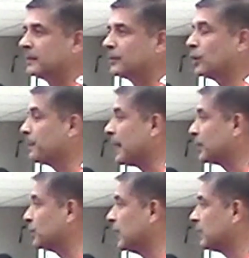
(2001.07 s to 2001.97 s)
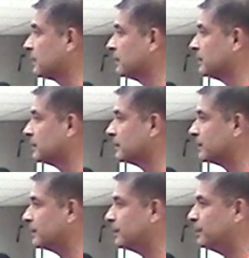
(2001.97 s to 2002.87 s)
Going back to that
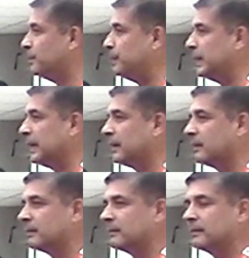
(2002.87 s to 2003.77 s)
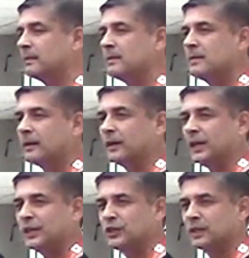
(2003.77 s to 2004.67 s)
being
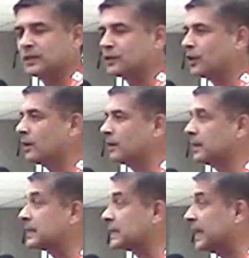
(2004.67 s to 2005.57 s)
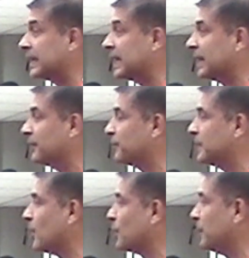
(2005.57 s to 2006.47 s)
courageous or risk-taking
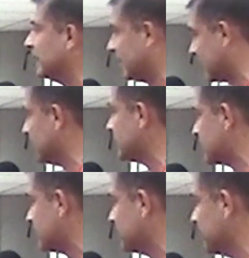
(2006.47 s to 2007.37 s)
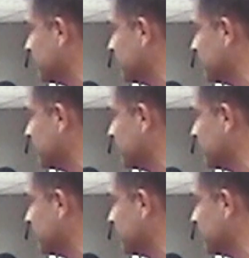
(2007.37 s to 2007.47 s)
without being reckless.